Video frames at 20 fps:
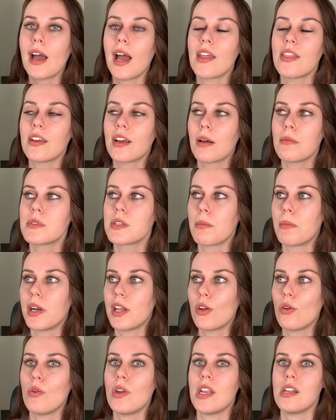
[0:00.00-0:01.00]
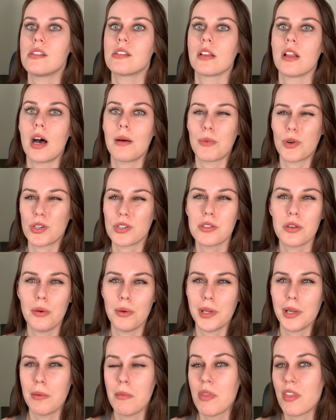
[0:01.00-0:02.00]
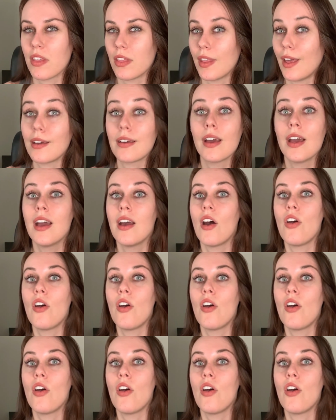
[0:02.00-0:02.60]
I think I'm somebody who needs a lot more sodium than like